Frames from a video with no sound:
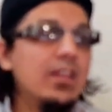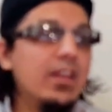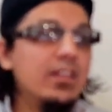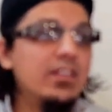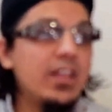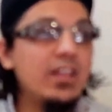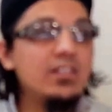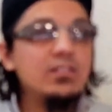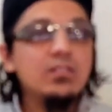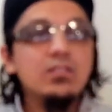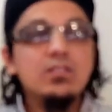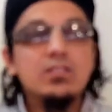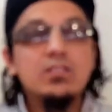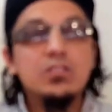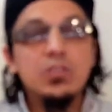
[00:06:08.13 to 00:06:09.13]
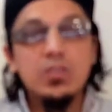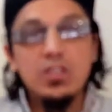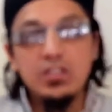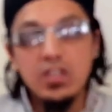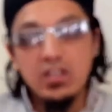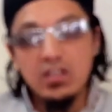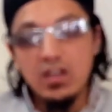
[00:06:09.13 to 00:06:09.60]
And then, so
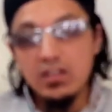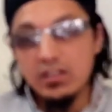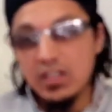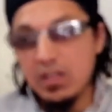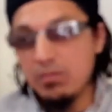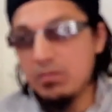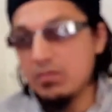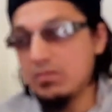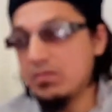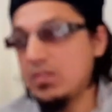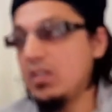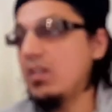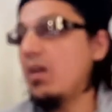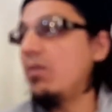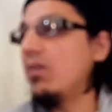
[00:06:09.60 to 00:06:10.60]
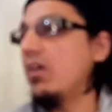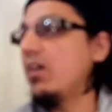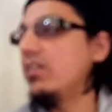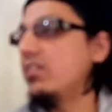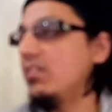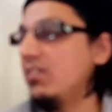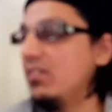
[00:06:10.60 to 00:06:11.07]
the shaitan came in our
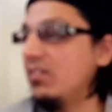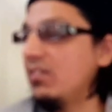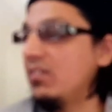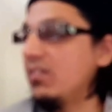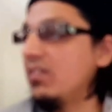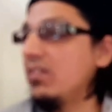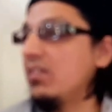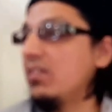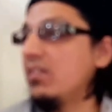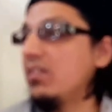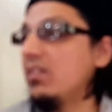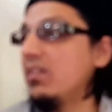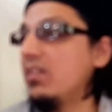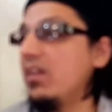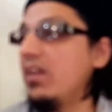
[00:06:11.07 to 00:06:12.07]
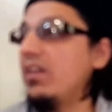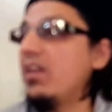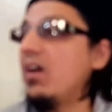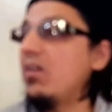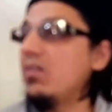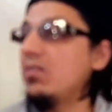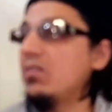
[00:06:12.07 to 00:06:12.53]
garden. And
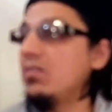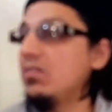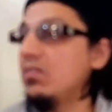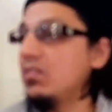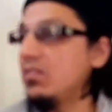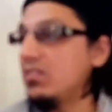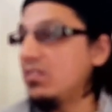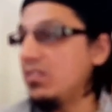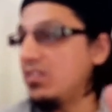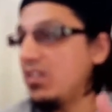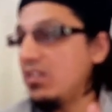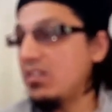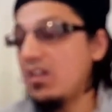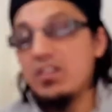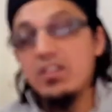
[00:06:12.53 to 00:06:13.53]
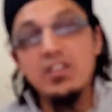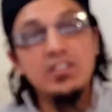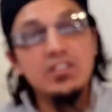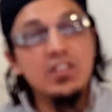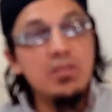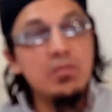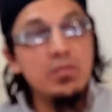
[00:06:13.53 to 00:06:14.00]
now the shaitan
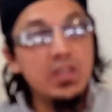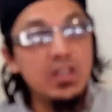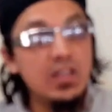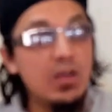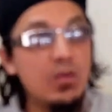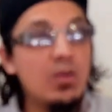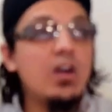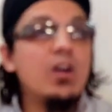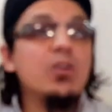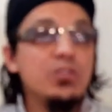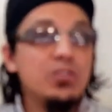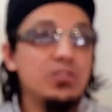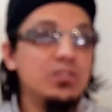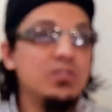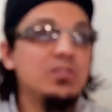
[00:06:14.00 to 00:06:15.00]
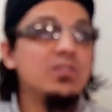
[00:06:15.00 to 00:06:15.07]
has come in our house.